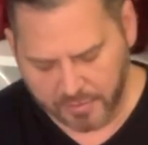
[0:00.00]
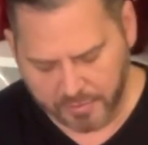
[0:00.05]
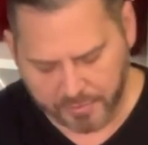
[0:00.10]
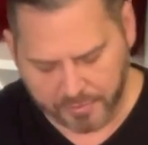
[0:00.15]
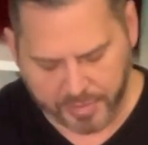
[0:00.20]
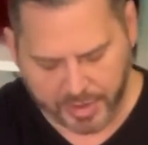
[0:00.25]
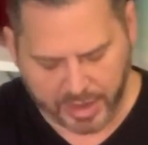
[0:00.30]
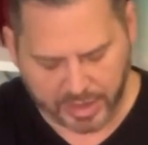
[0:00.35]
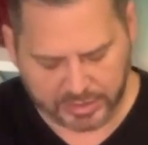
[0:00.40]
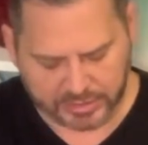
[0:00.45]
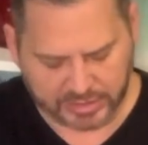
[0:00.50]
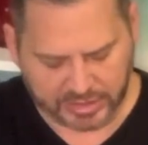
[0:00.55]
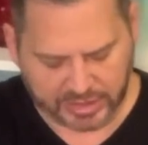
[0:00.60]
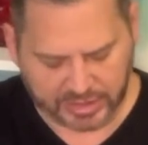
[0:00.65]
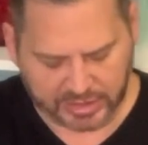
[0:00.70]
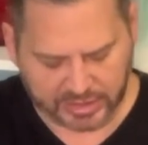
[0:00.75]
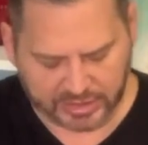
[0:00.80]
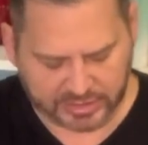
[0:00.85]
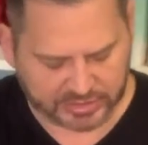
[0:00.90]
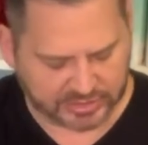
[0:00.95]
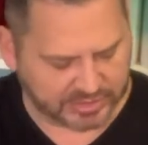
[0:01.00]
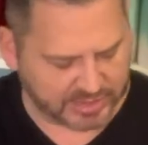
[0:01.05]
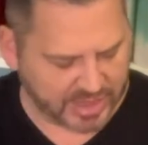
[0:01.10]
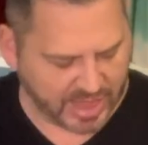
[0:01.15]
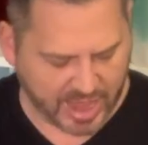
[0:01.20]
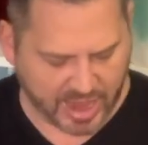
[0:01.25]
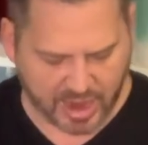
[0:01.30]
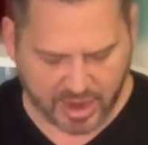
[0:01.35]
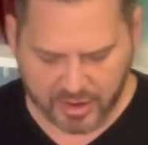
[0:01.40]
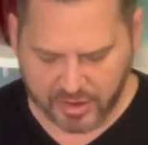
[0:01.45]
but it is
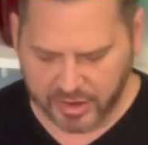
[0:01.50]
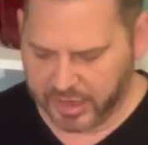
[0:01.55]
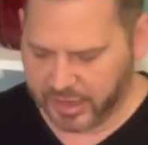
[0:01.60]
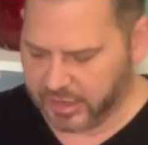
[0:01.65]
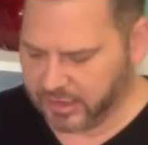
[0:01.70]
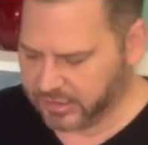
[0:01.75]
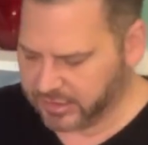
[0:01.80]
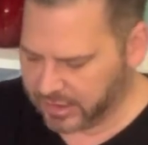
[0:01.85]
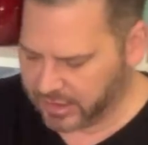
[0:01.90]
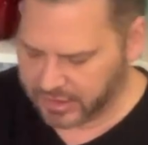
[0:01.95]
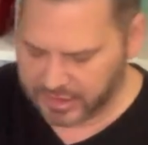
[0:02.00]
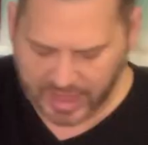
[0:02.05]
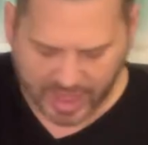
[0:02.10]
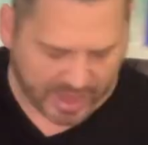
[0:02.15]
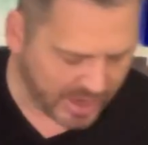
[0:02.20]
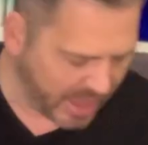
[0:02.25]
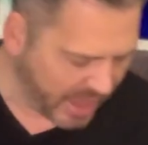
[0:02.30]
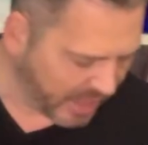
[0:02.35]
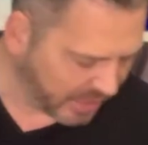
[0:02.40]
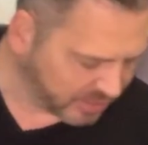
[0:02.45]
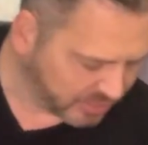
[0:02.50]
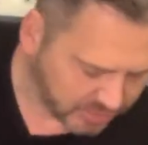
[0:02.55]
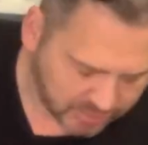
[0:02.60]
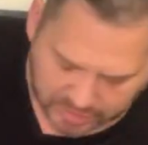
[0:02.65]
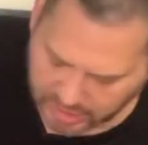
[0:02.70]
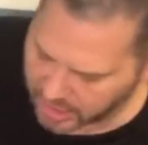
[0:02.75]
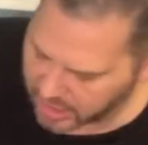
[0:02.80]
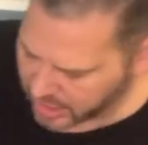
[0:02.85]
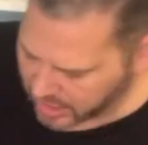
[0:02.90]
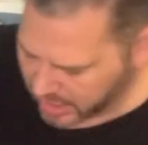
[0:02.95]
there and it's that
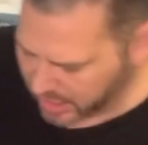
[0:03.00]
extra